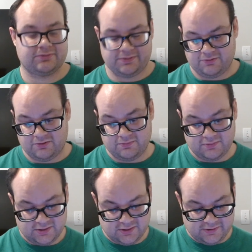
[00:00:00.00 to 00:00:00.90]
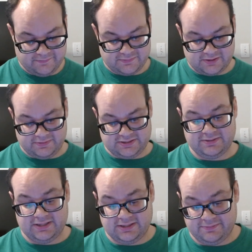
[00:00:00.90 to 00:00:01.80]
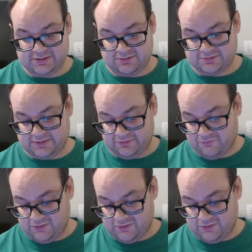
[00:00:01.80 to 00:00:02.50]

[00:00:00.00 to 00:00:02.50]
don't get me wrong, but Tim Daly to me has always been the